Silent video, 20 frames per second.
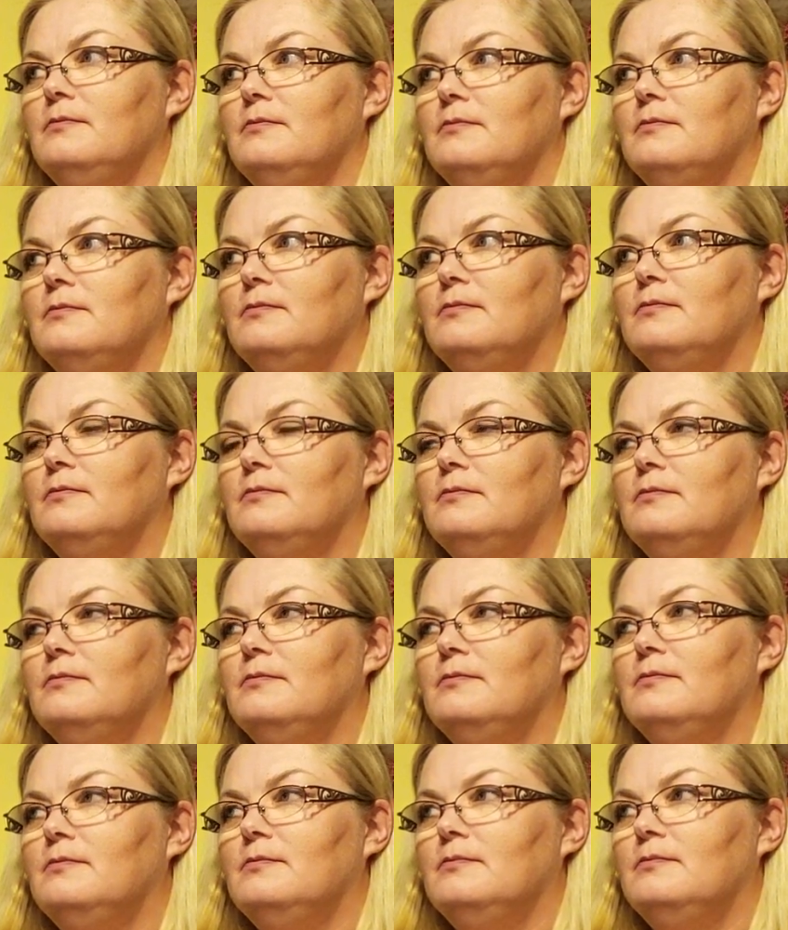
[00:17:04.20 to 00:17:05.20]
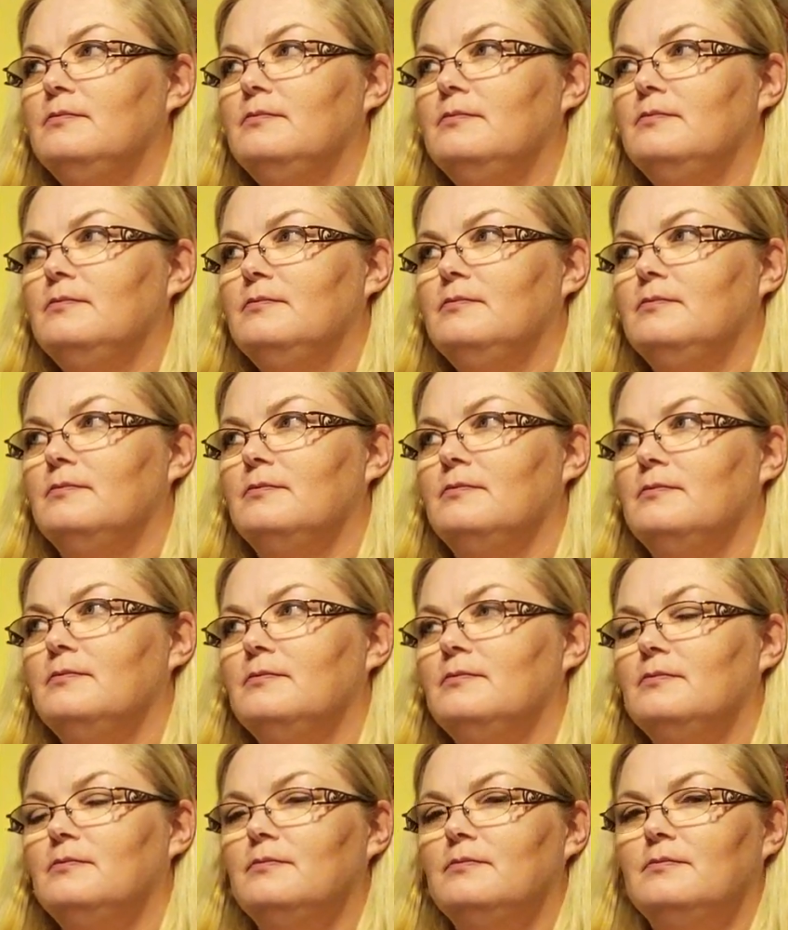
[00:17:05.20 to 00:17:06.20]

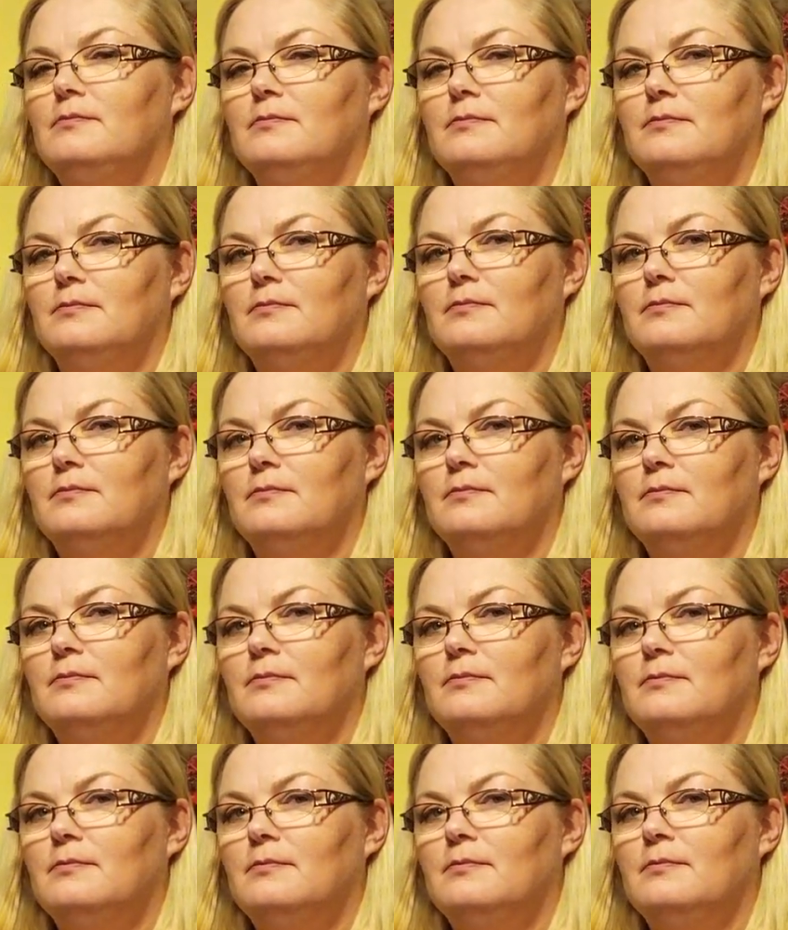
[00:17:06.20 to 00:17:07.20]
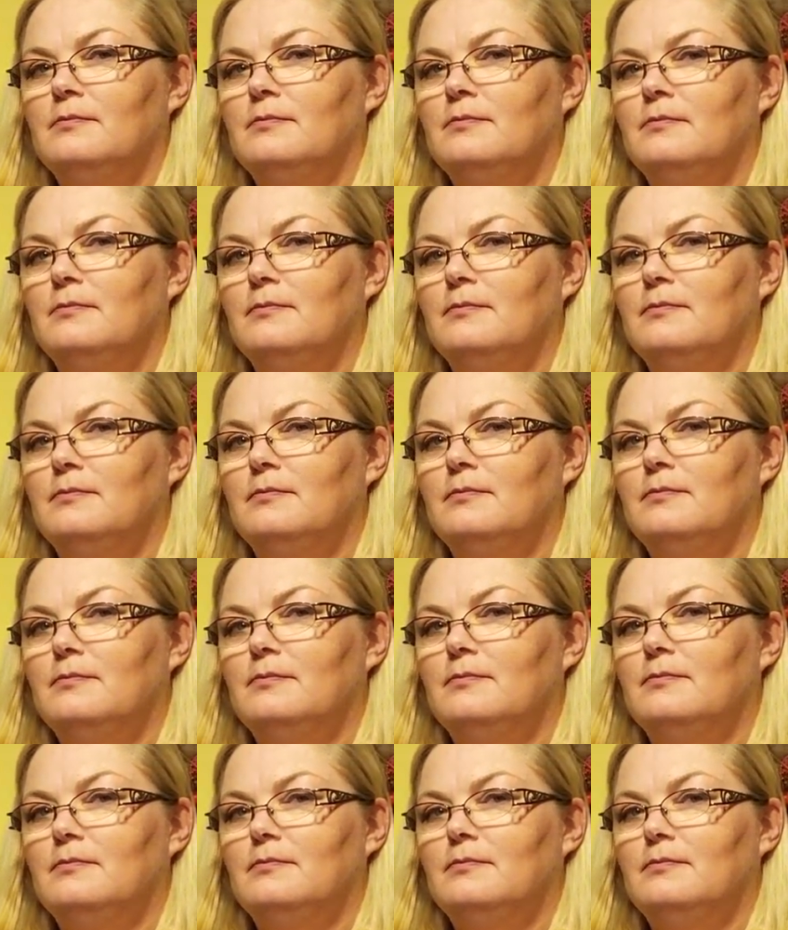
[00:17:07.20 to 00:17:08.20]

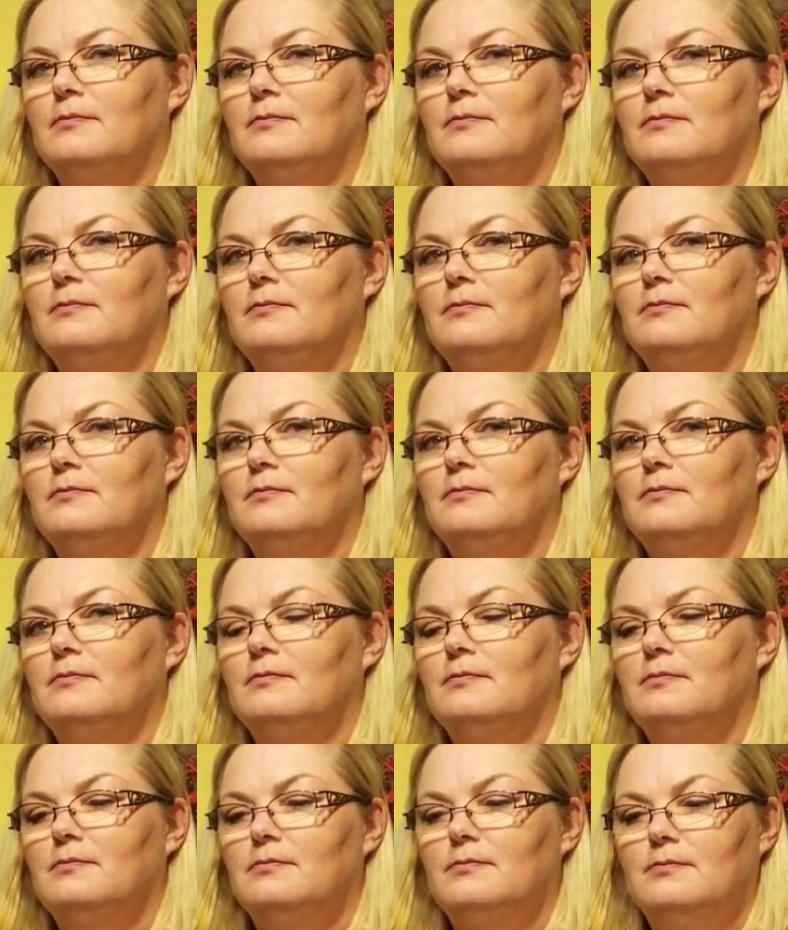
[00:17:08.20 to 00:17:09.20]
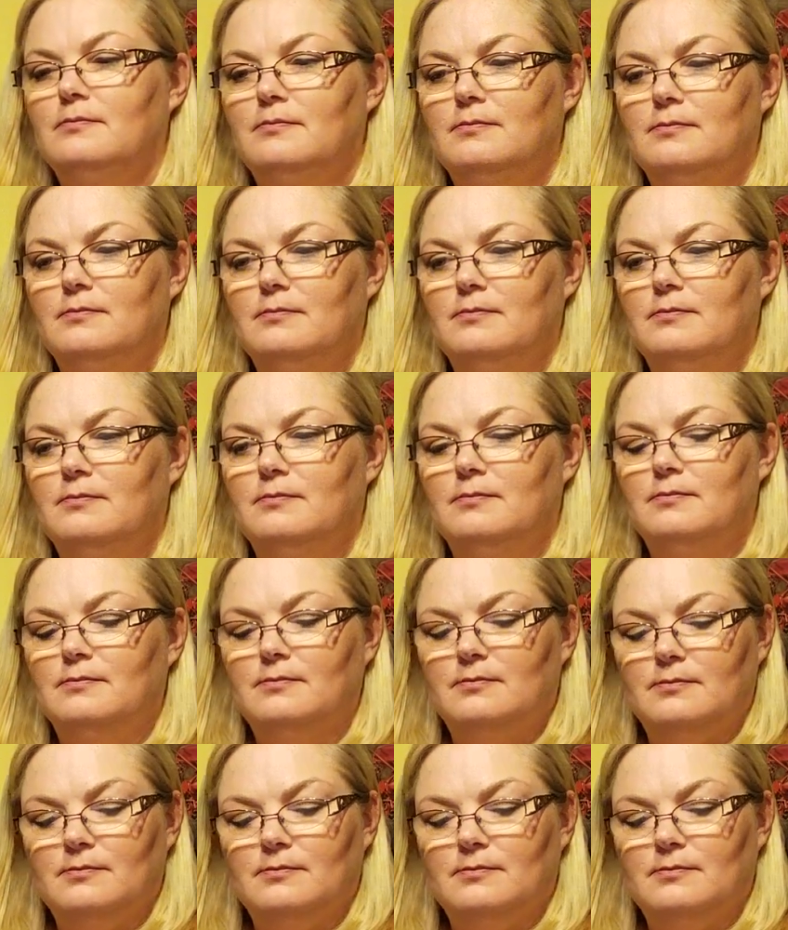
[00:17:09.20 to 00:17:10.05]
This person isn't speaking.